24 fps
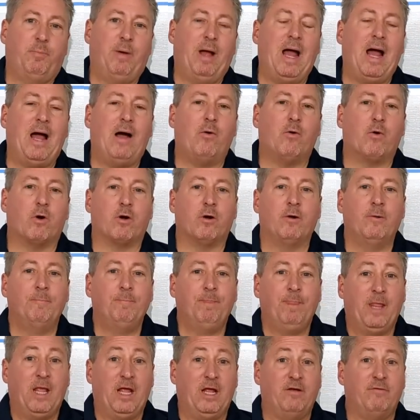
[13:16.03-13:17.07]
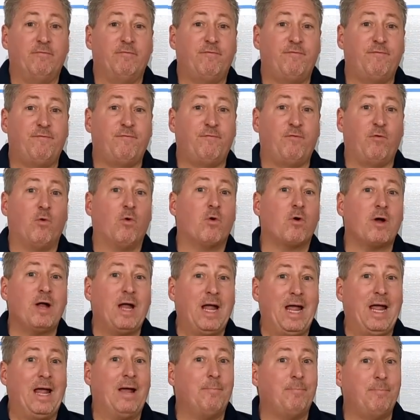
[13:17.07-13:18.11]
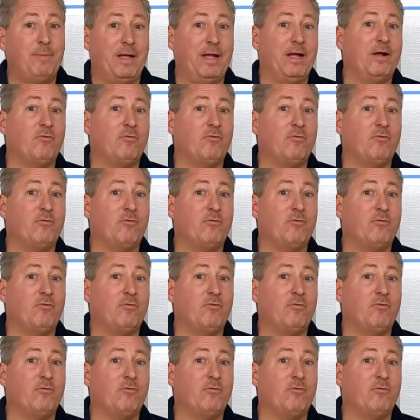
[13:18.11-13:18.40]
power in 4 amp